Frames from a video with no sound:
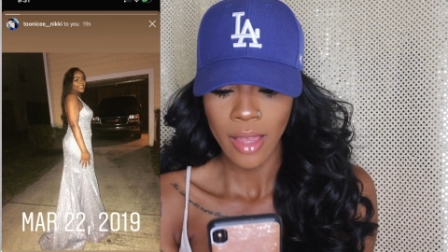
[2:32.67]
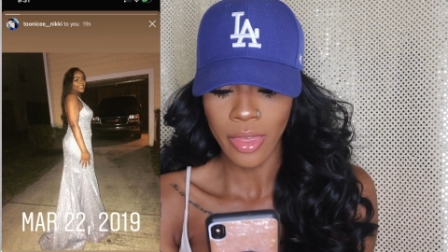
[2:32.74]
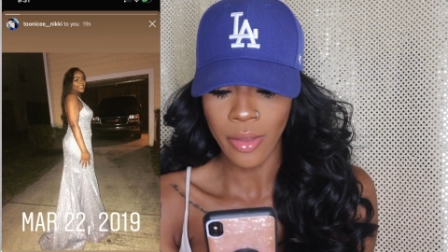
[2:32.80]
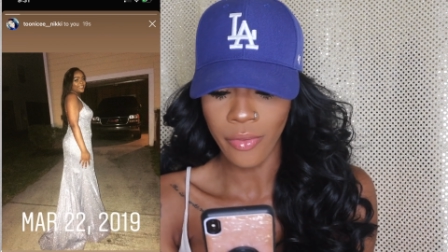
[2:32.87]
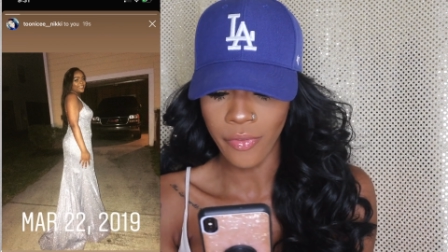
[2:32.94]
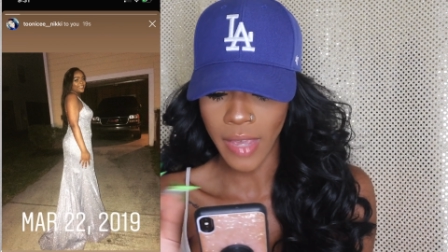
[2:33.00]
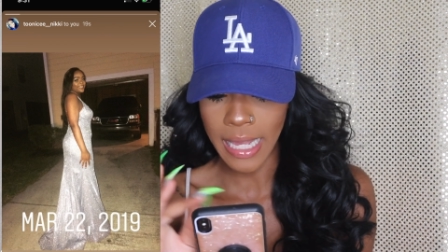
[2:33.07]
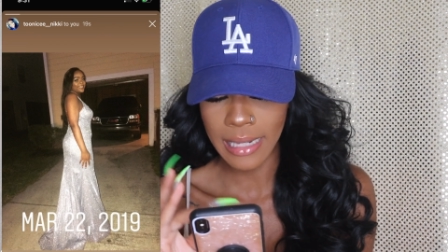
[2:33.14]
The
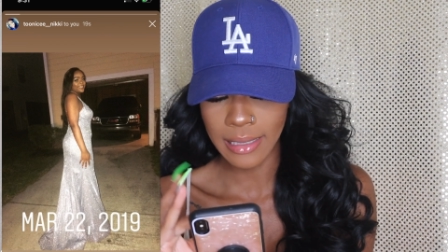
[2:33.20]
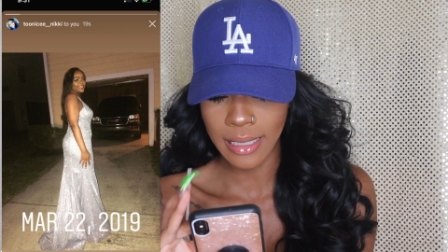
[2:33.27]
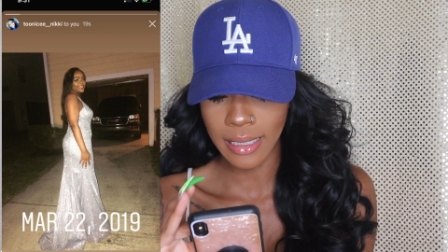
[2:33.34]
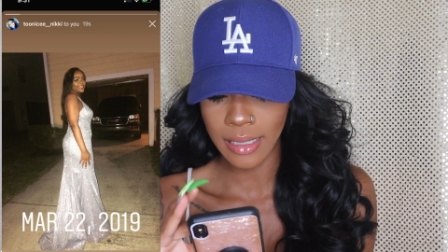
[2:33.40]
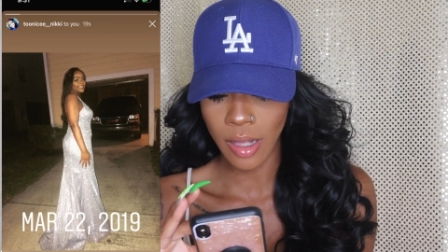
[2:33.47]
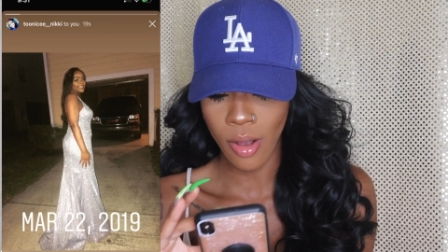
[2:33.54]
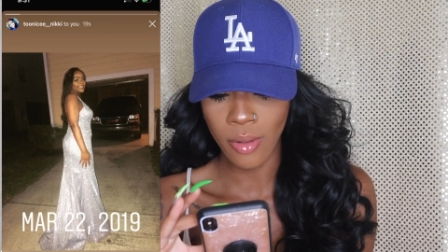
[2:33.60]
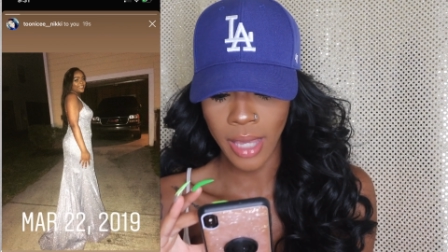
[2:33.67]
face
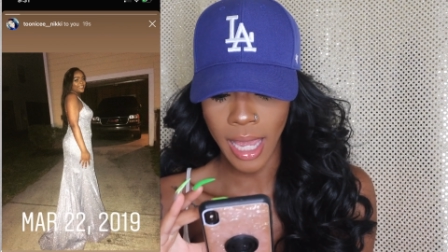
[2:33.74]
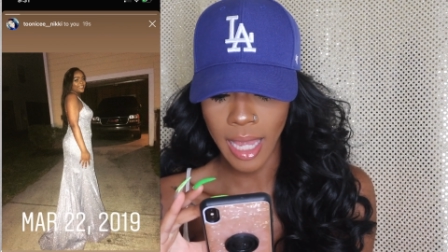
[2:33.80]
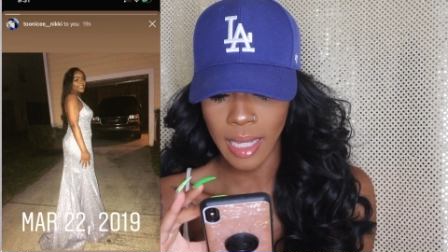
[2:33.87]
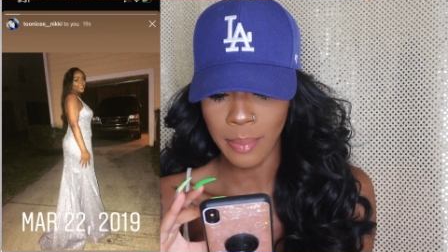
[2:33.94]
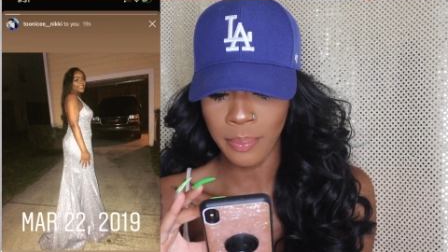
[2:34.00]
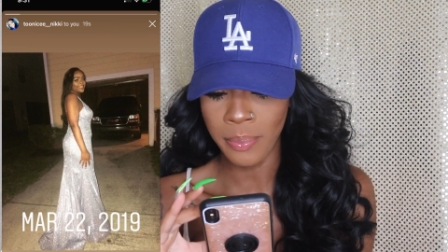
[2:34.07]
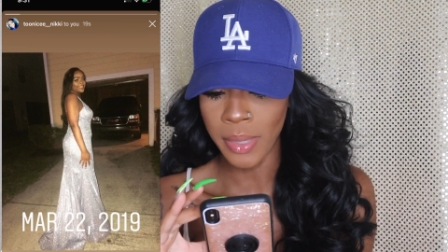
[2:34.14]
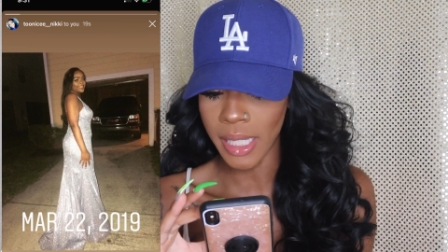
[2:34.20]
is
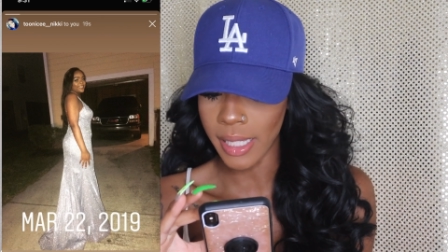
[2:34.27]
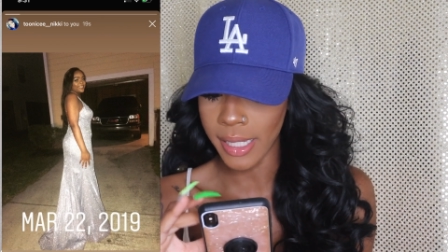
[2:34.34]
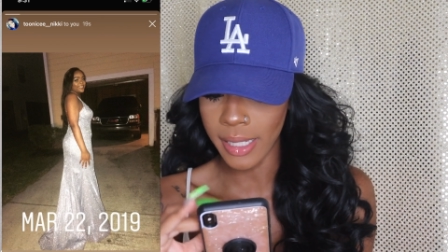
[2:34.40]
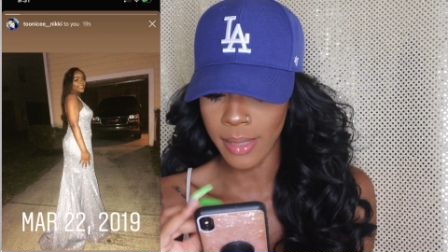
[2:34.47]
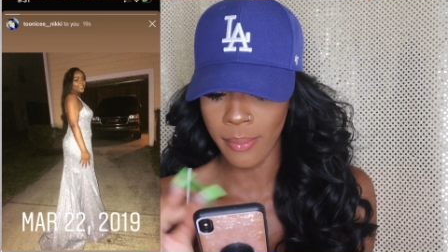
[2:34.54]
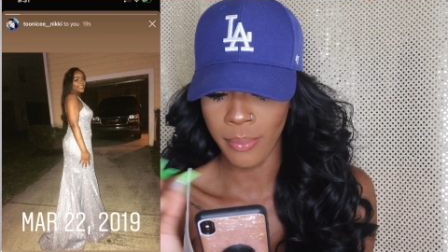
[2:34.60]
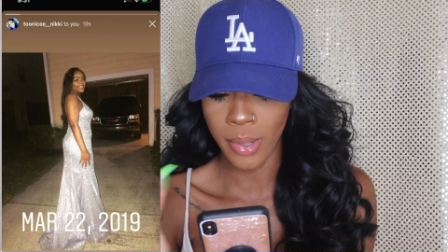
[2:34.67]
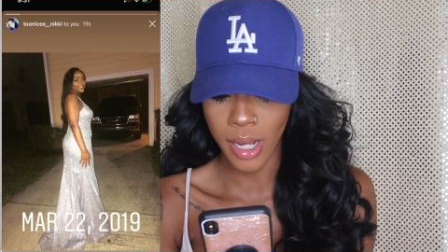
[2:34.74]
okay,
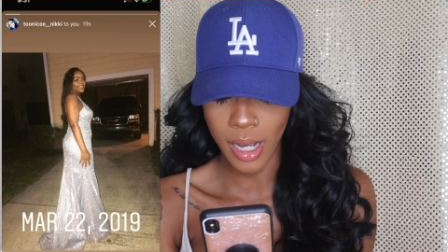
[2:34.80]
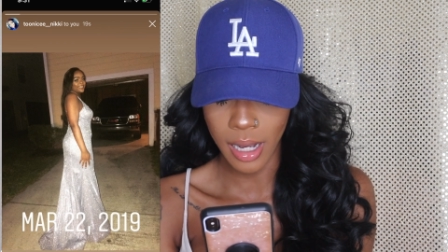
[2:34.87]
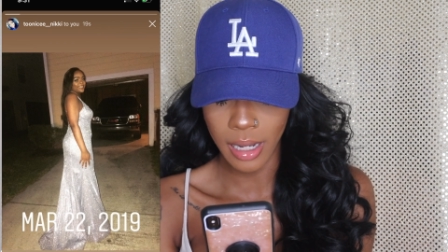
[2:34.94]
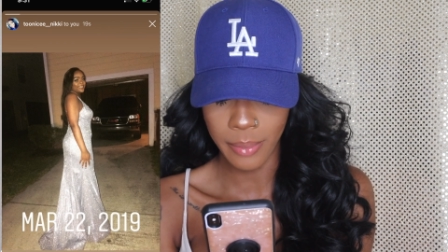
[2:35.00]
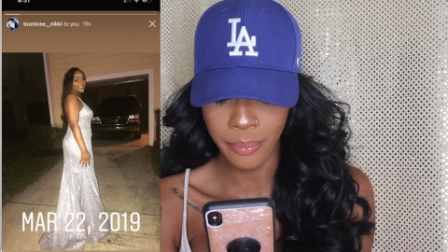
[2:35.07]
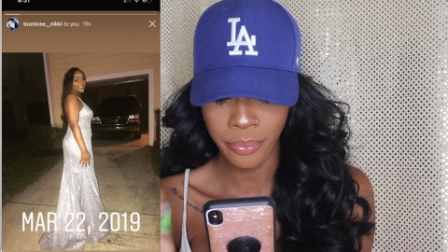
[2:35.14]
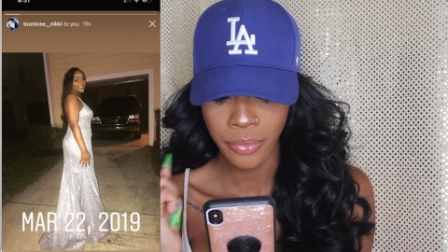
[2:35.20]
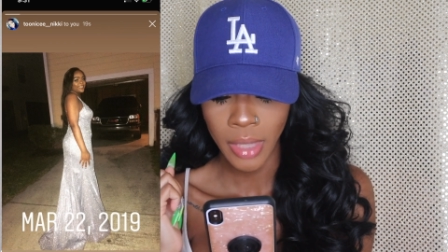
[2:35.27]
be
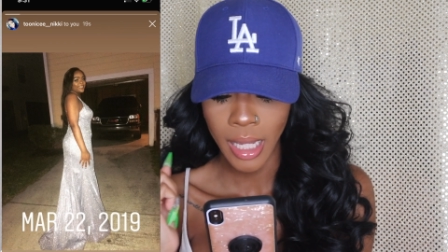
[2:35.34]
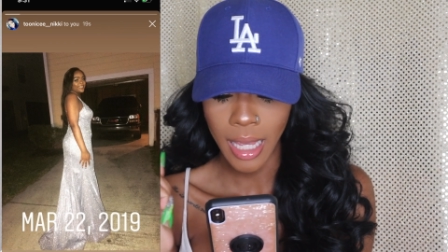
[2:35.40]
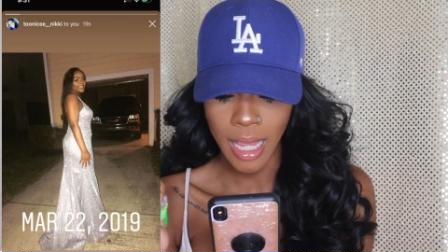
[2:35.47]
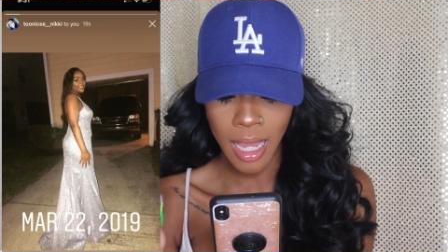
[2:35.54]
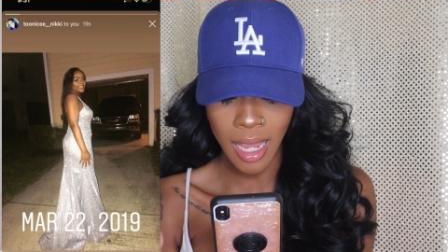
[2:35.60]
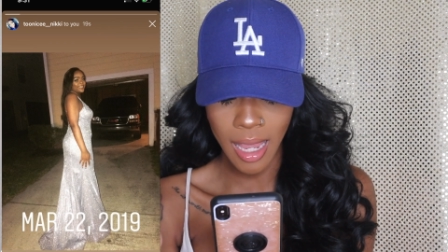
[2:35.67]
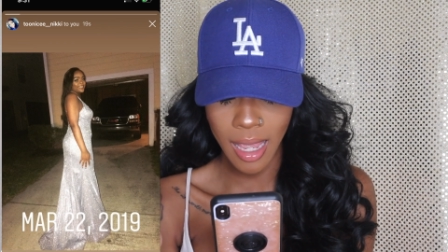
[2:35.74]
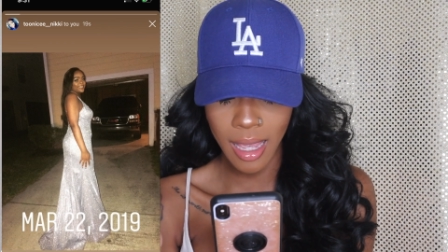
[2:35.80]
bomb.
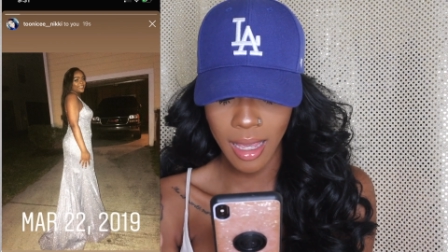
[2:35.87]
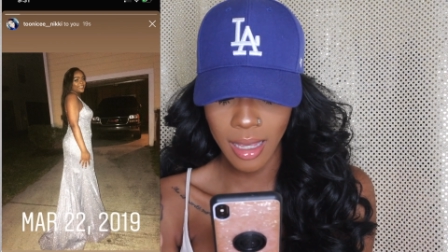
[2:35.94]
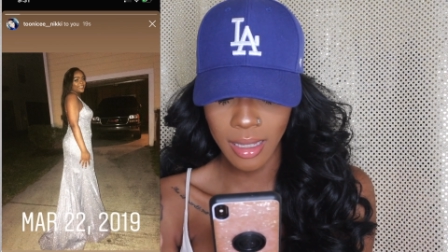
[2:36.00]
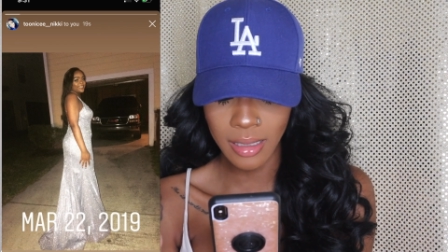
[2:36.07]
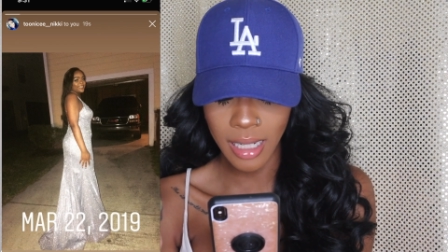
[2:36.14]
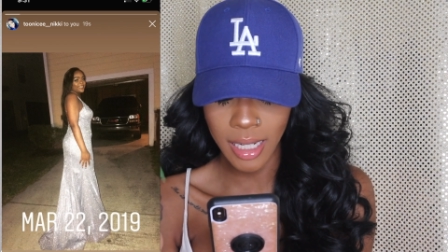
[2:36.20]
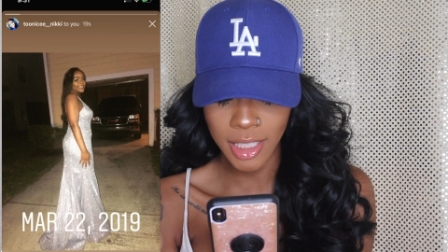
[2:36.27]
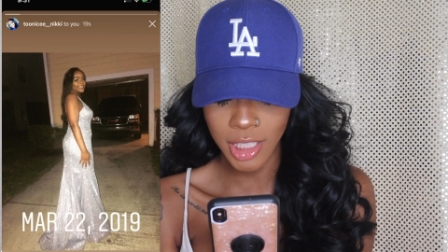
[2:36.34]

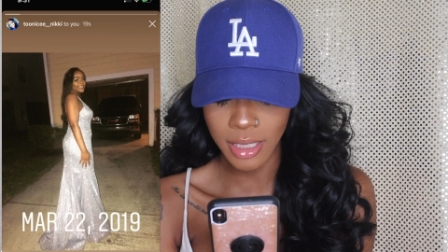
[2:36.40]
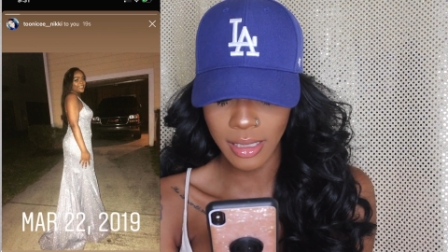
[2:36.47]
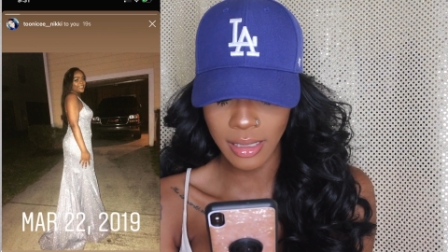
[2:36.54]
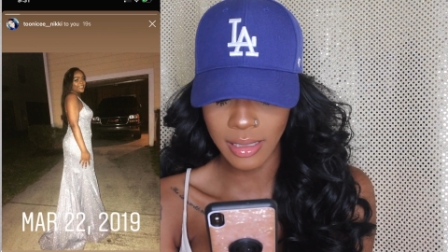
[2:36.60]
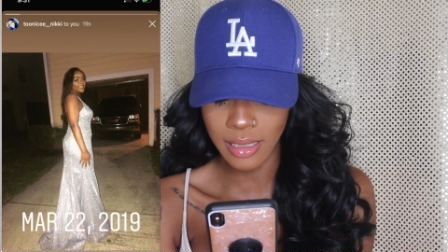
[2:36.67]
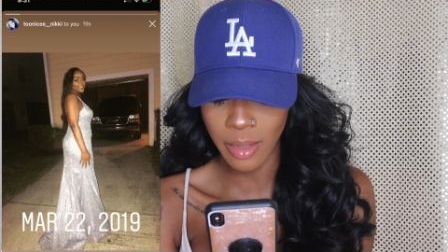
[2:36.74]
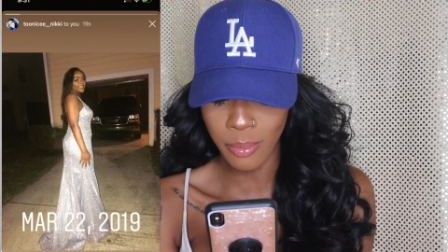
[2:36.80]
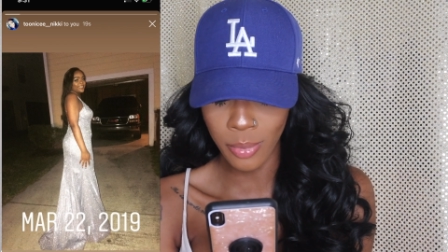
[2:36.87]
And it's just a
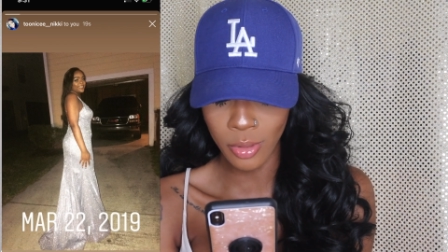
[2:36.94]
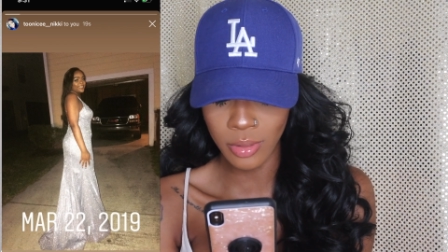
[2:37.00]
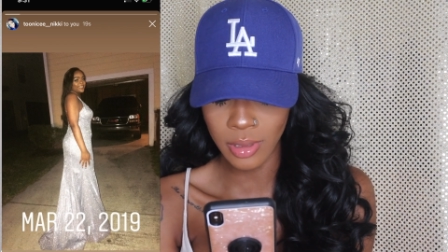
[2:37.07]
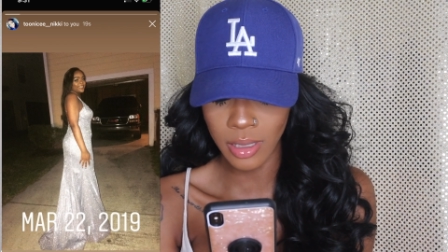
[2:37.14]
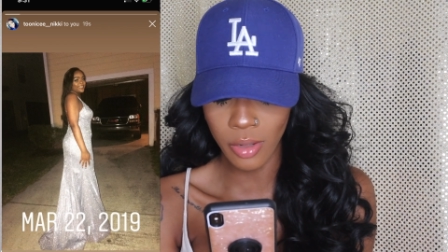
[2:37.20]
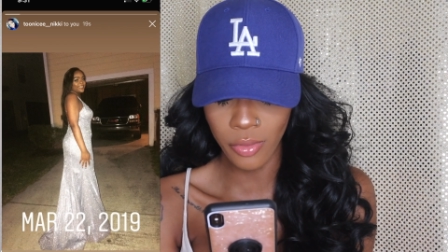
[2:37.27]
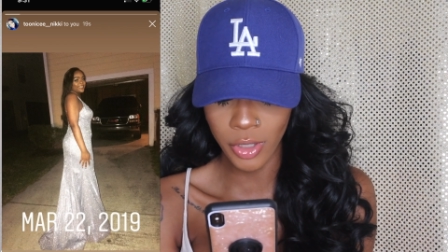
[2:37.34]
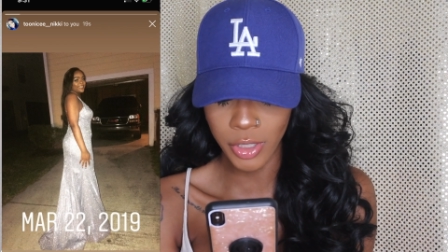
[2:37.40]
simple
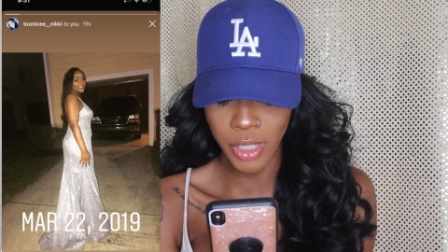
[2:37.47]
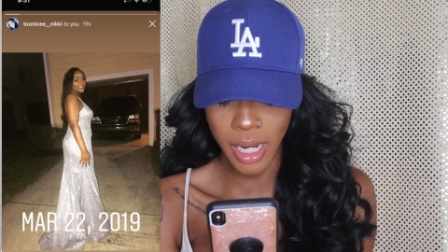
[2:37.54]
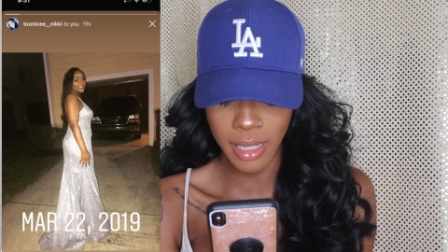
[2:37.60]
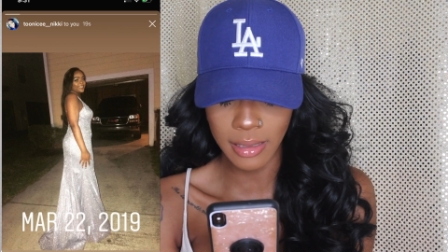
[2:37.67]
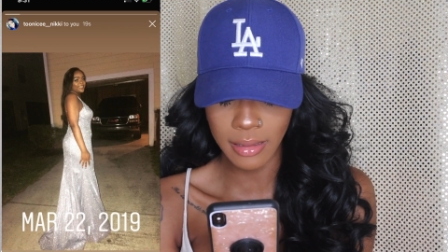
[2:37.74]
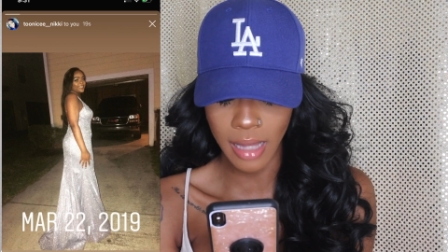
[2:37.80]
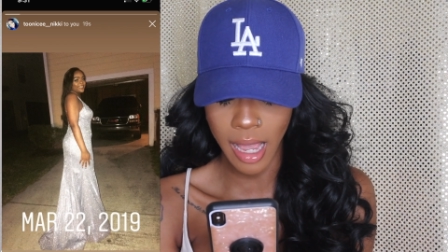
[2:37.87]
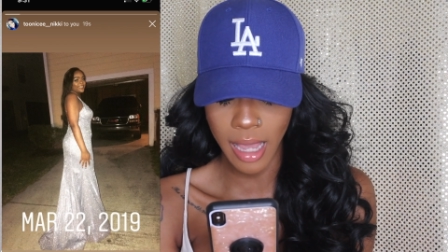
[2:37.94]
silver
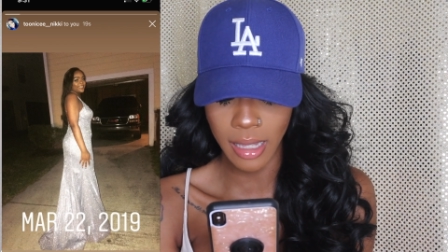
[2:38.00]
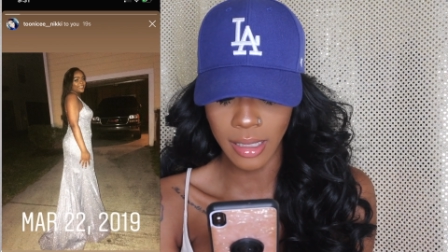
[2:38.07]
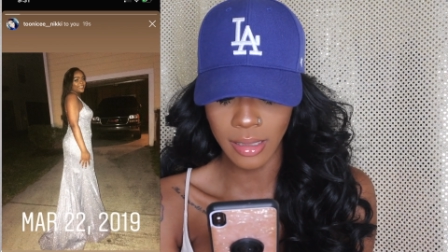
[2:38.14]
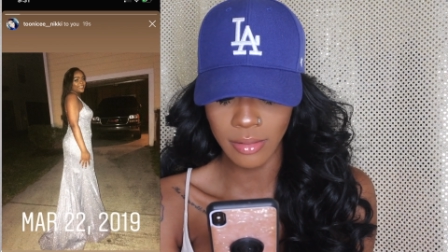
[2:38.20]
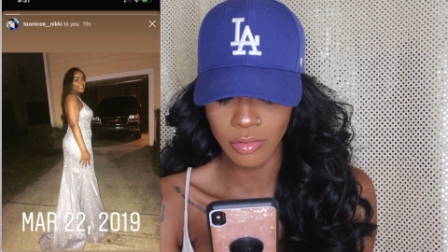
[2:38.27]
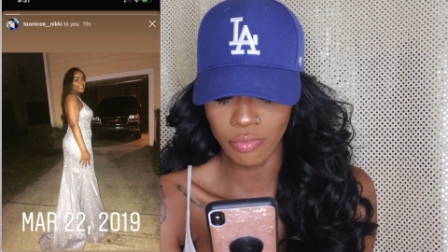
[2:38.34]
dress, like